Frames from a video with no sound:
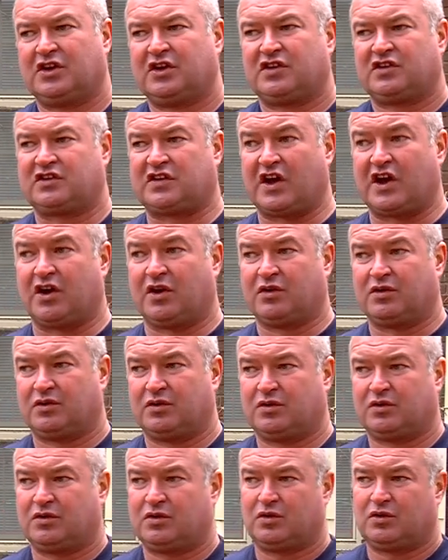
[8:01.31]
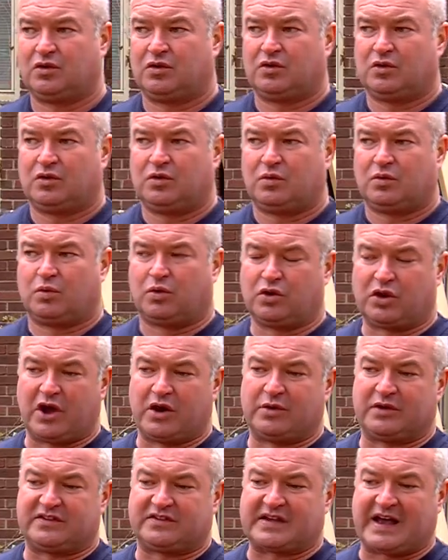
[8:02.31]
So we'll
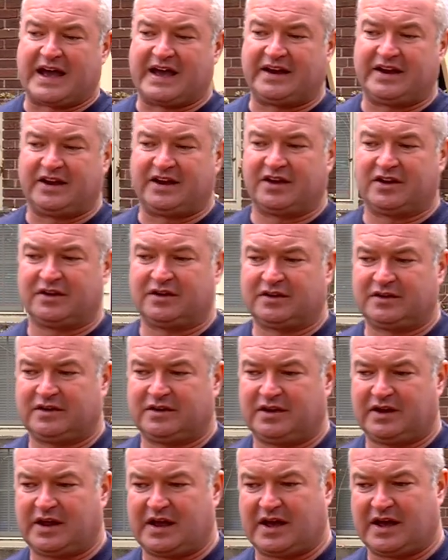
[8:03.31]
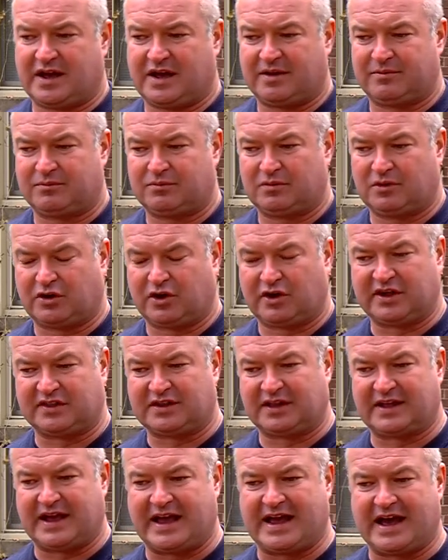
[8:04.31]
go inside here, um, look at the
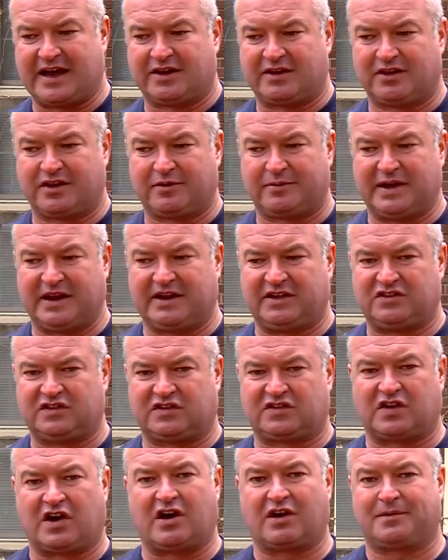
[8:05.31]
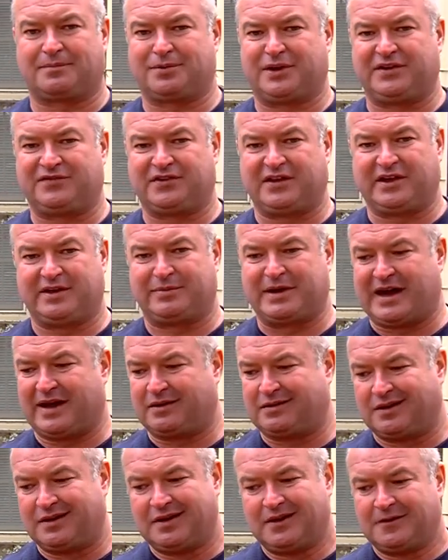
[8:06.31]
layout a little bit and just talk briefly about
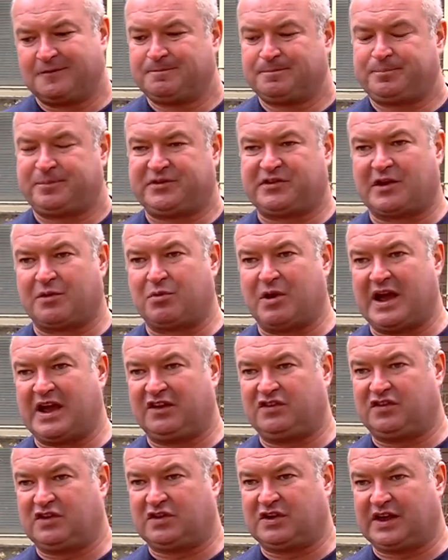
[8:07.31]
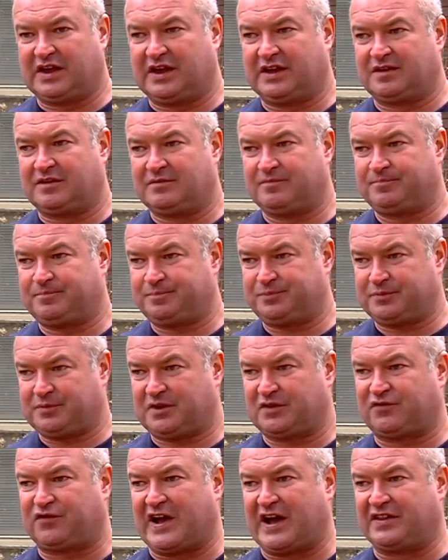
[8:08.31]
some ways you can
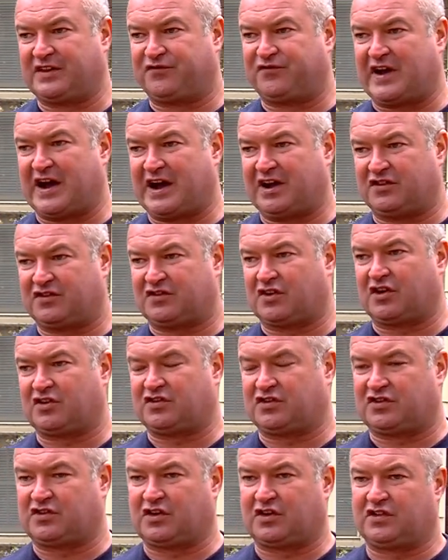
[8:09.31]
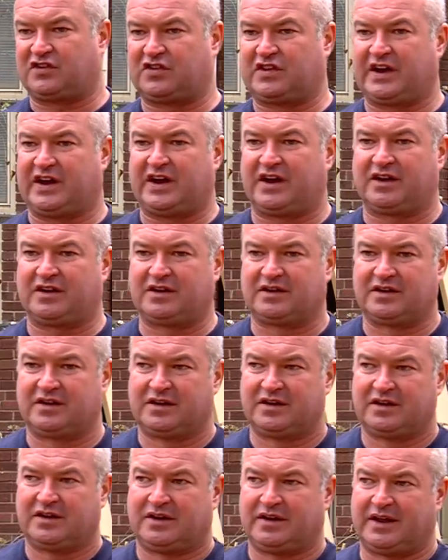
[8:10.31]
find the fire, start your search there,
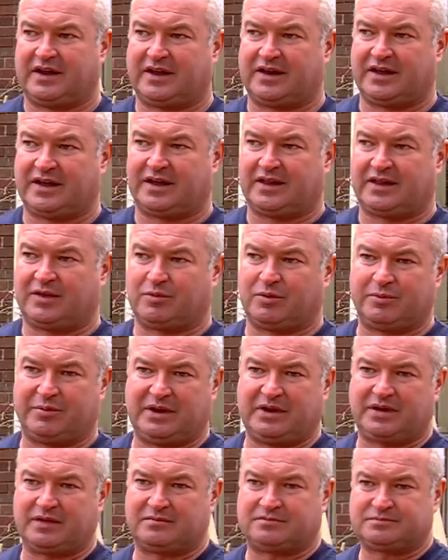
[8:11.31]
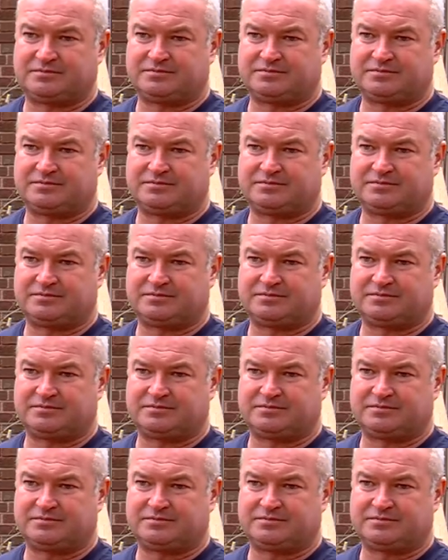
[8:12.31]
and uh, then we'll be done.